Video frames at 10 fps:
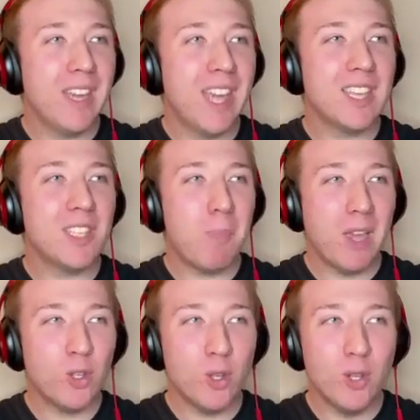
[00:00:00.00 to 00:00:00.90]
a
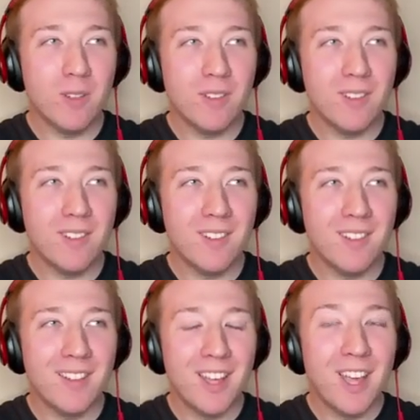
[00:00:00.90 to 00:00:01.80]
special
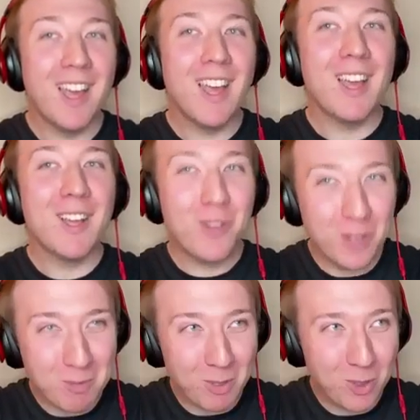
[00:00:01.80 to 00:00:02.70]

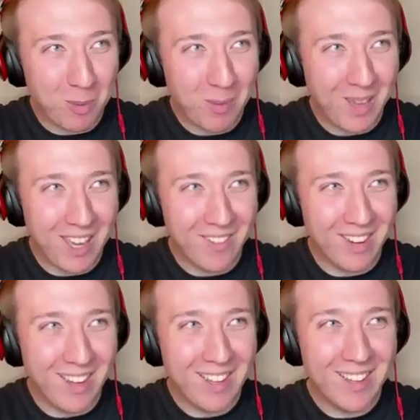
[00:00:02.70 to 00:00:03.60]
Christmas jumper
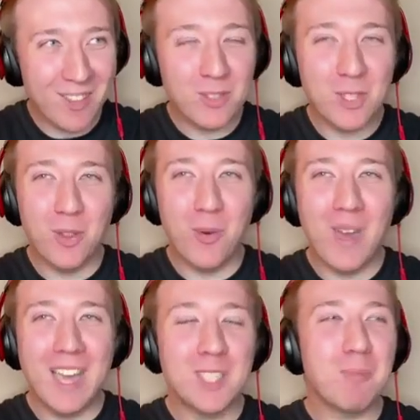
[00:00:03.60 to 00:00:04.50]
evening. There is another
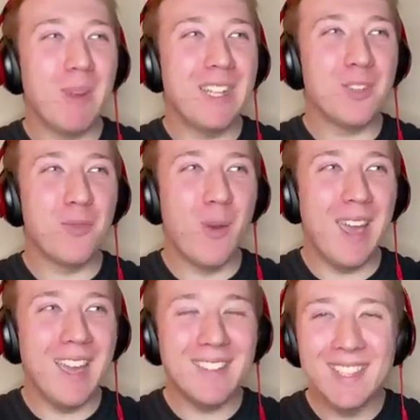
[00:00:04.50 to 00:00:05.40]
expletive
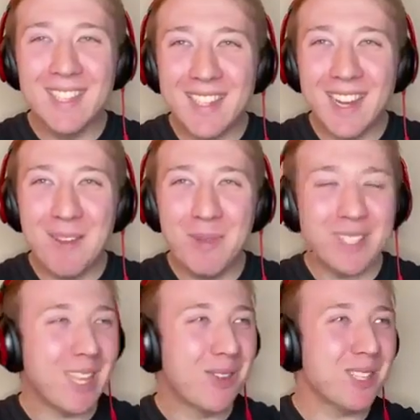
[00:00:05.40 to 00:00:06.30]
word that I
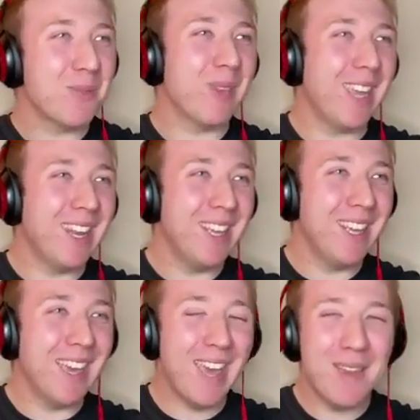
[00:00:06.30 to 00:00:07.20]
missed out at the
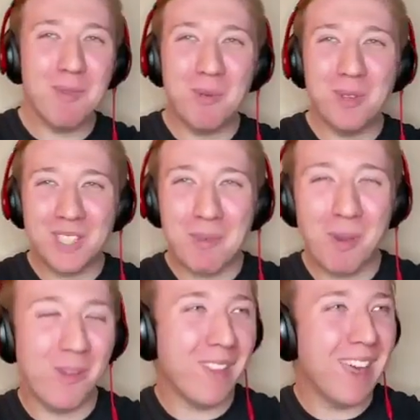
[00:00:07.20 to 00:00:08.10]
beginning, but we'll skip
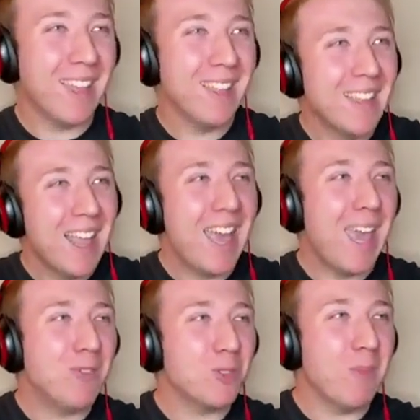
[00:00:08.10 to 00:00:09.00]
over that.
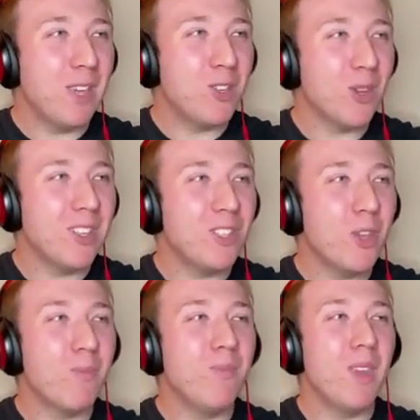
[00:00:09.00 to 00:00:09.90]
Just make sure it's
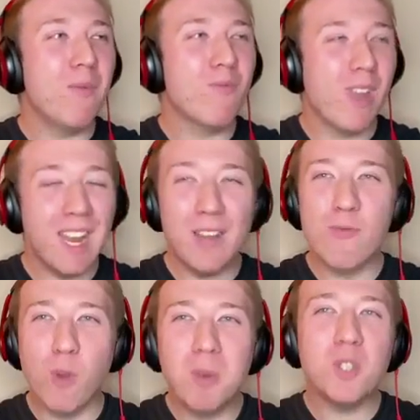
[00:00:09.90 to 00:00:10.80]
your really
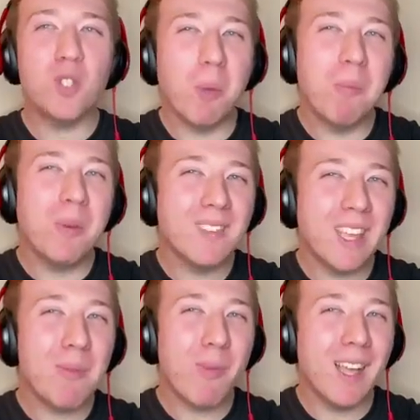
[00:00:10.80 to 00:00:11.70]
rubbish jumpers
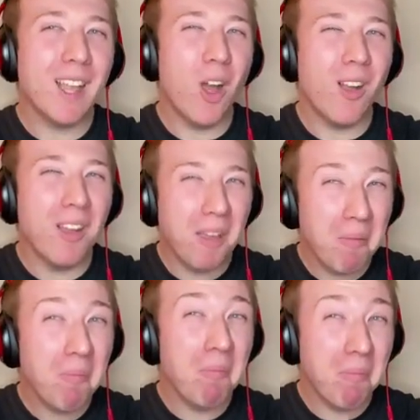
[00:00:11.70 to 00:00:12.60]
that you bring along.
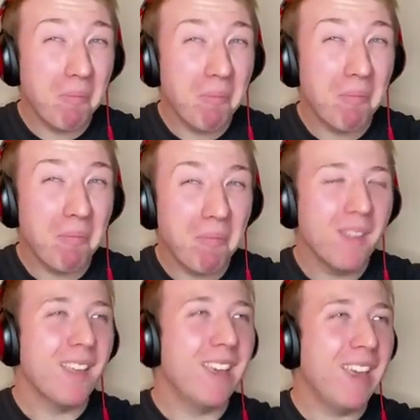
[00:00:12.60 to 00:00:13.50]

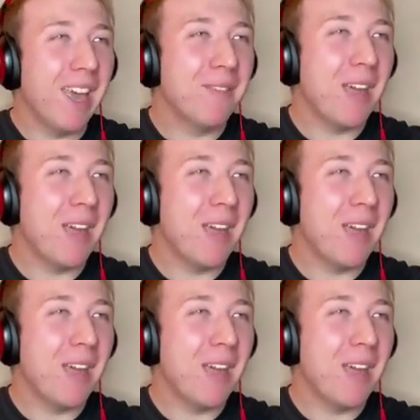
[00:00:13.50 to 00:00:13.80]
Yes.